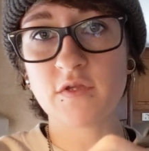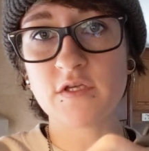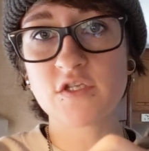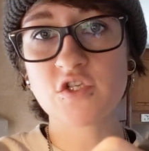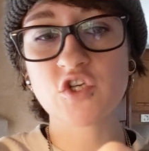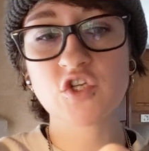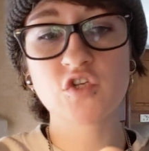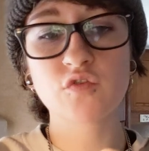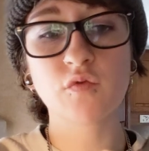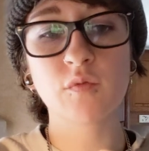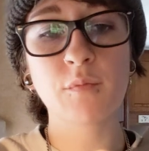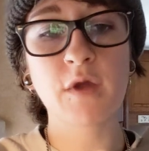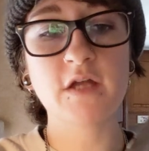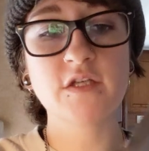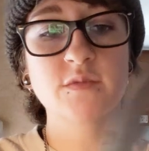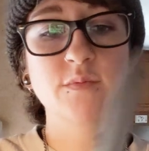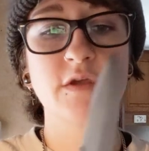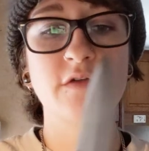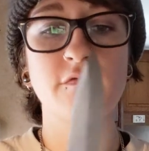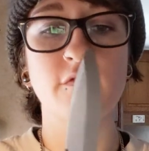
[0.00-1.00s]
This just
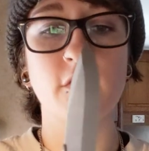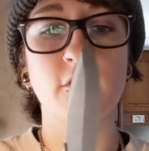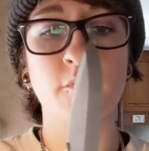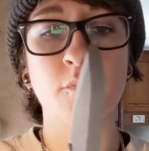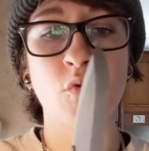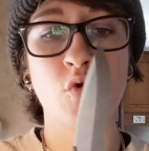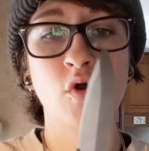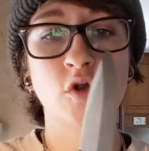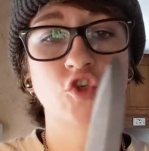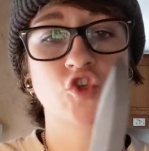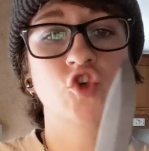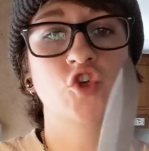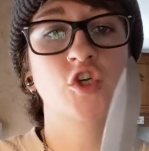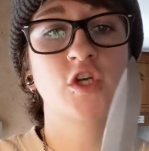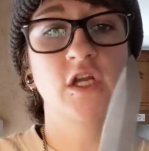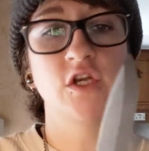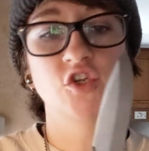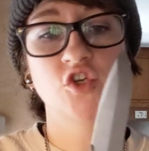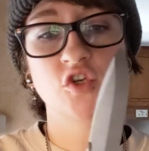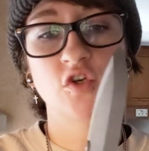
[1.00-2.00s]
reminds me of a more
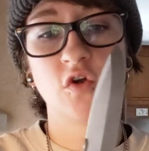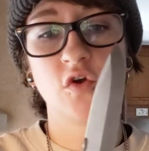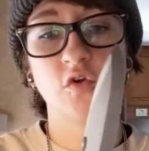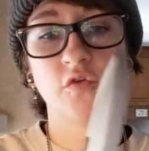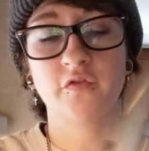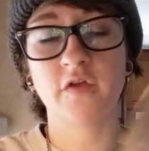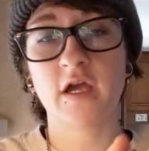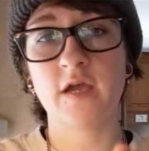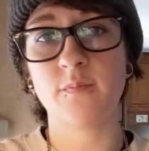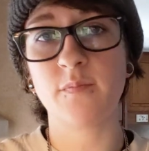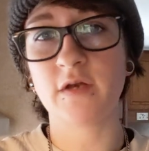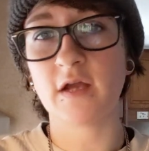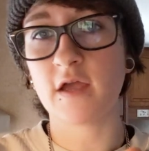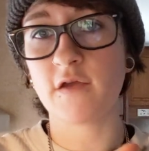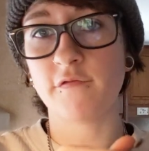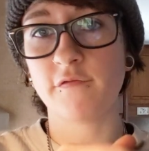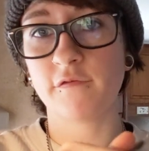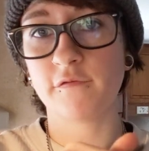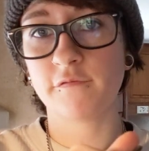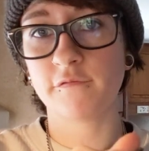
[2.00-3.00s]
traditional type
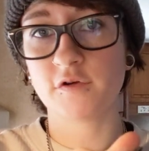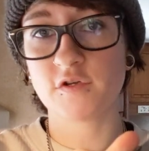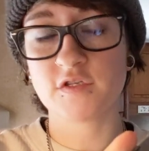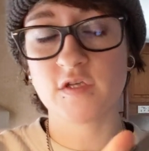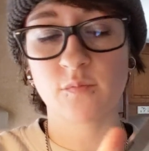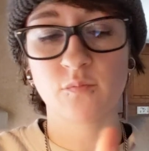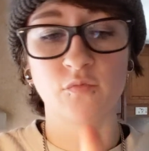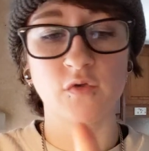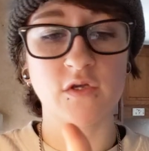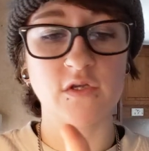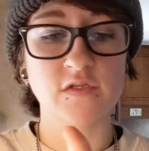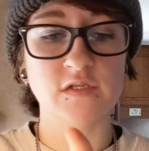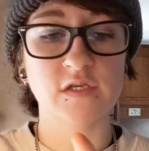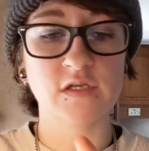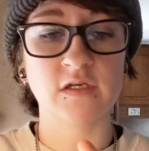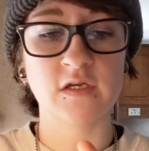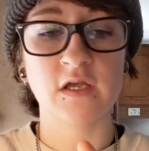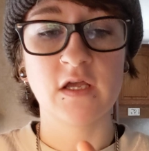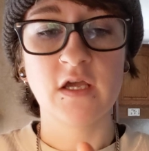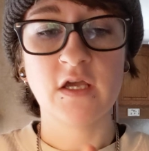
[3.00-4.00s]
knife for some
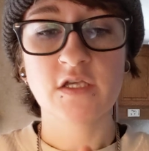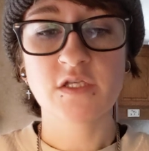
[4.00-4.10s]
reason,